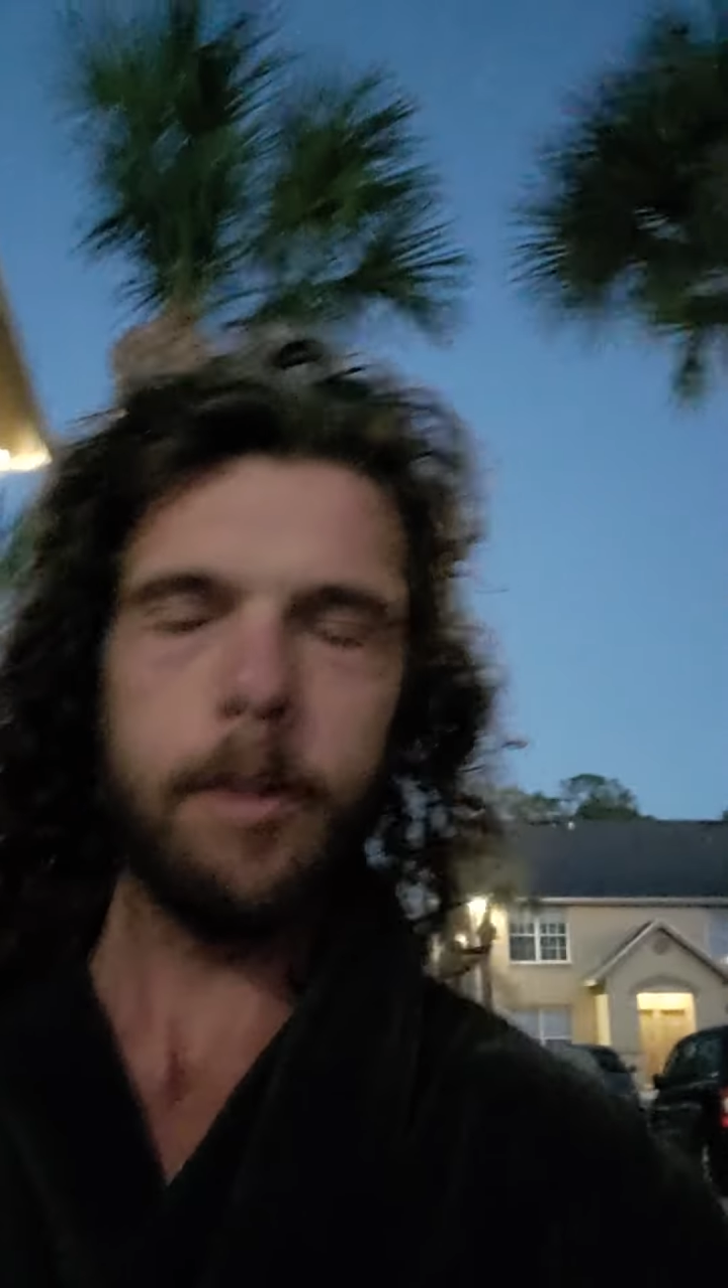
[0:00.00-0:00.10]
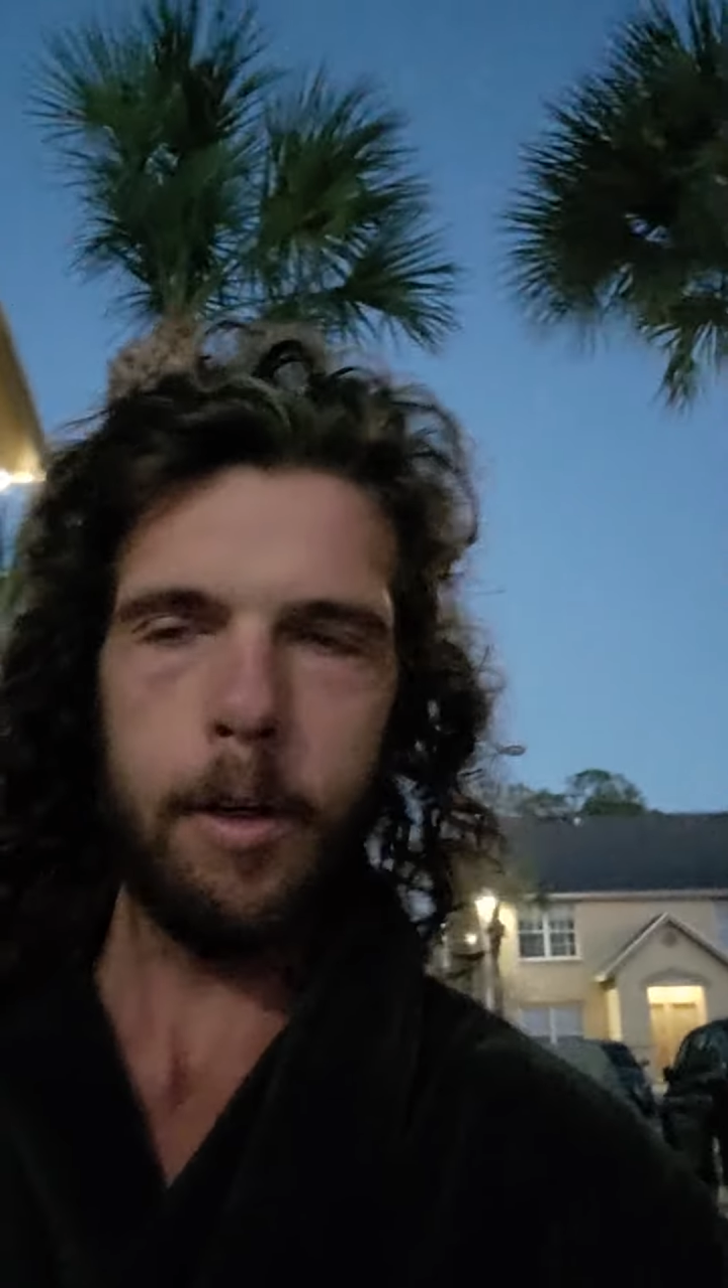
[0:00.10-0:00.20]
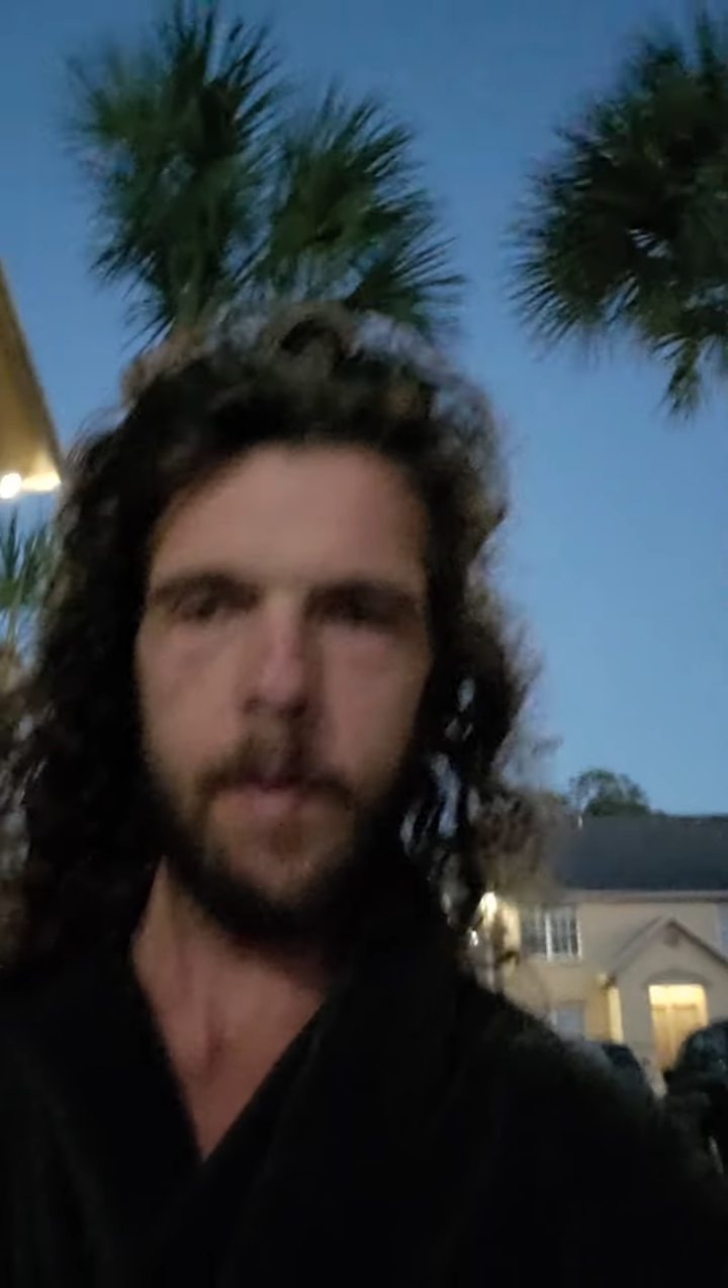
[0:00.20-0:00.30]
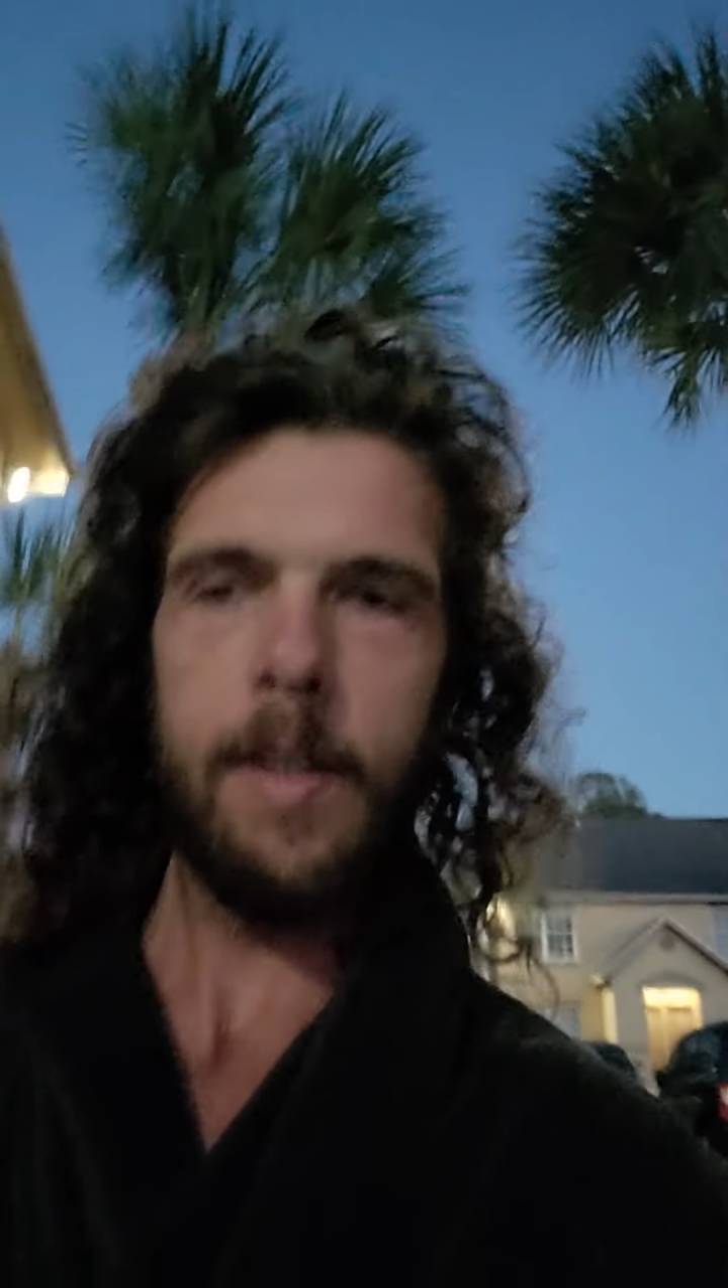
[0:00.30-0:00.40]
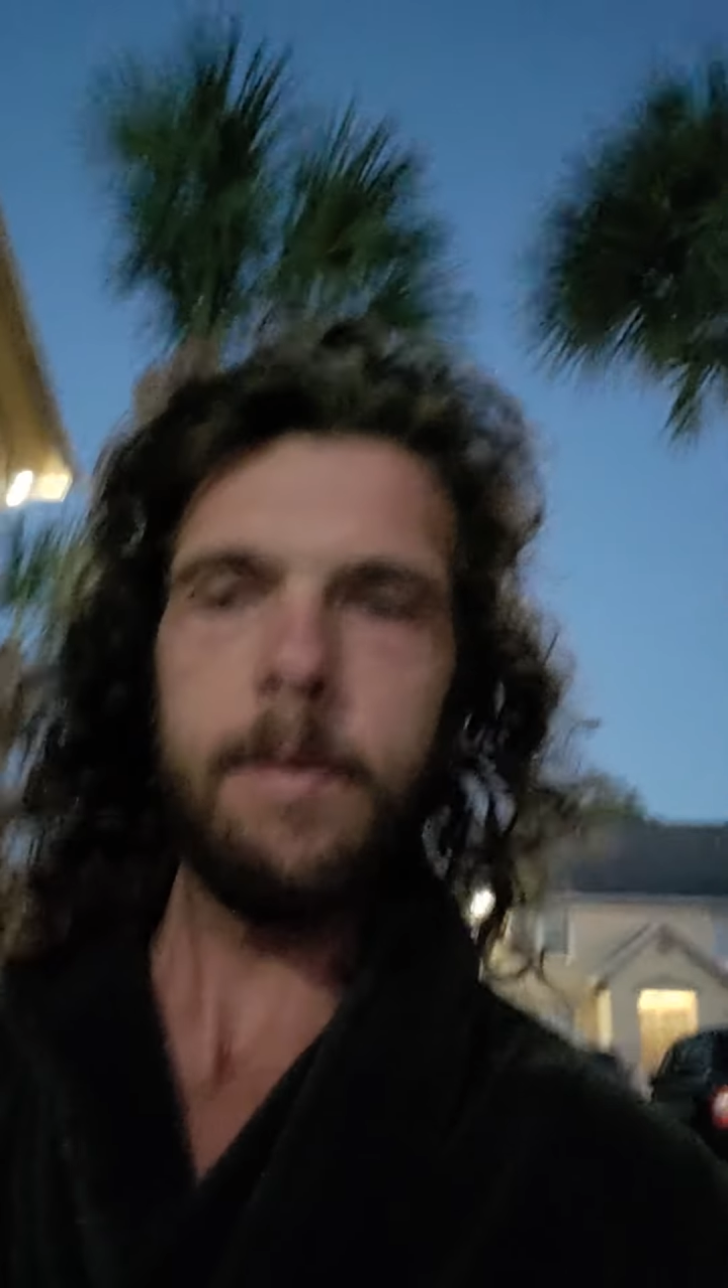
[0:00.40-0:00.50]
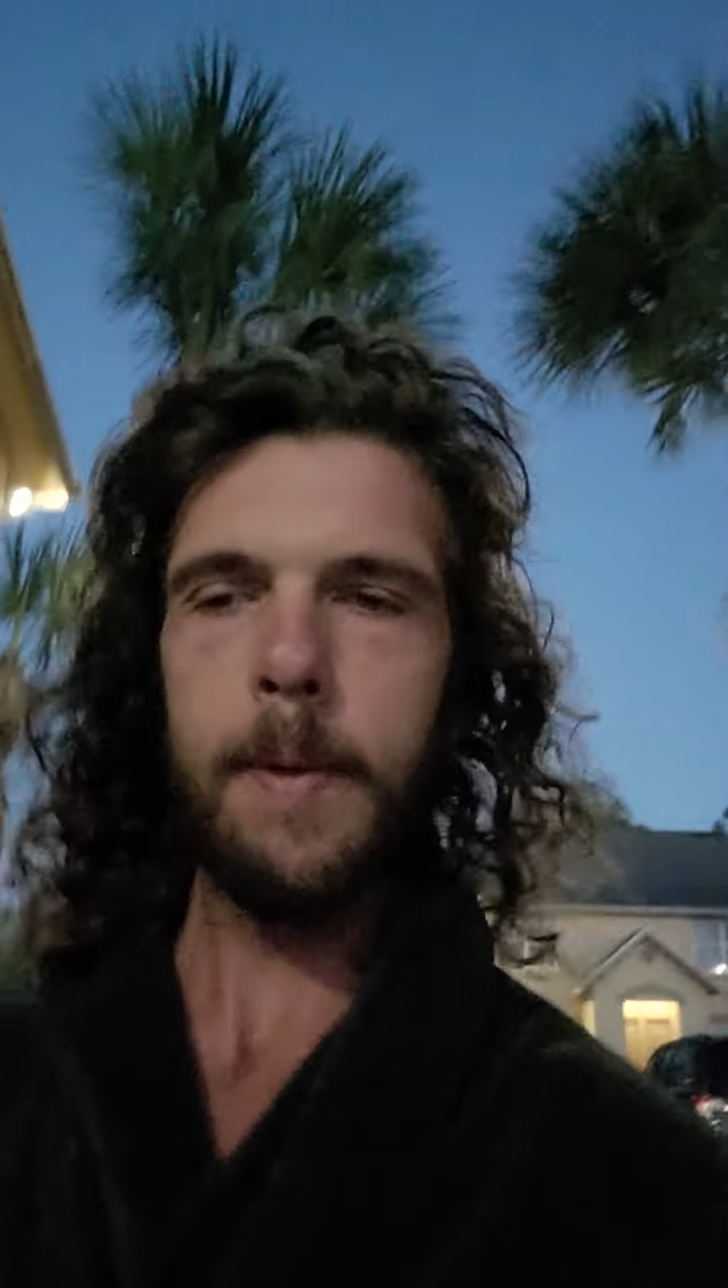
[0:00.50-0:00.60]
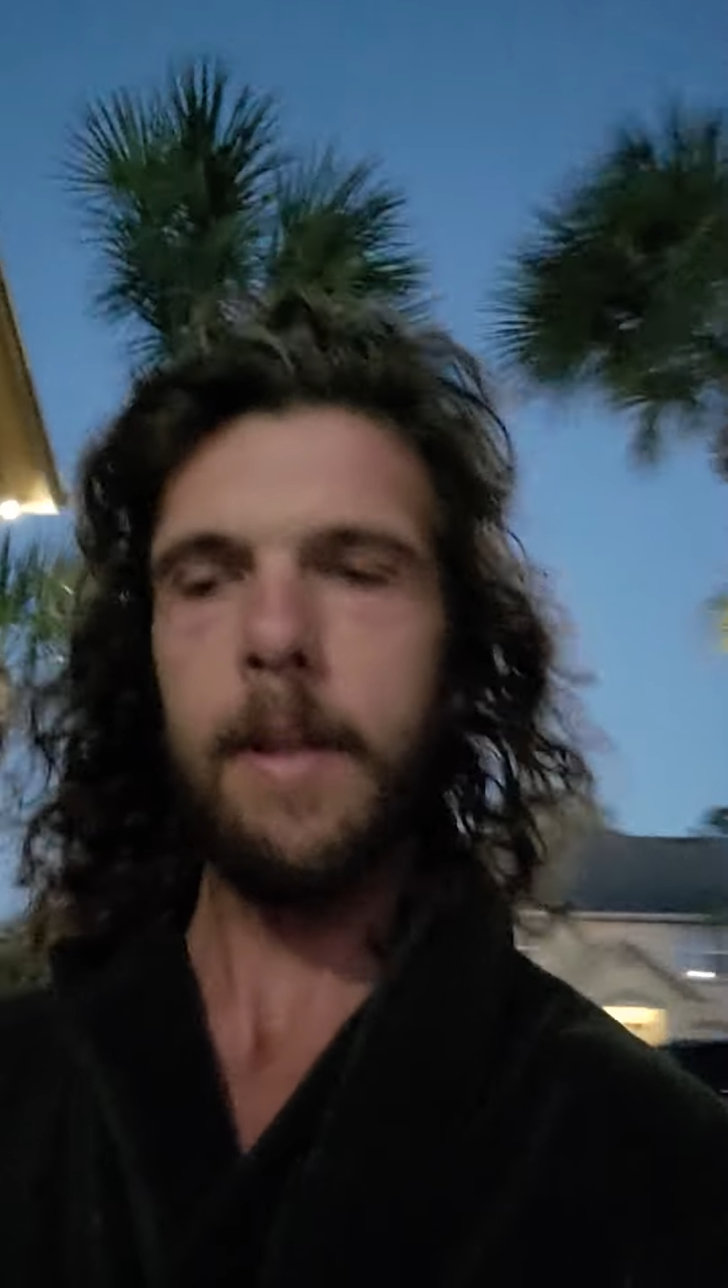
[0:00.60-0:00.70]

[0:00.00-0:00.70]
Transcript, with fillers: of surveys,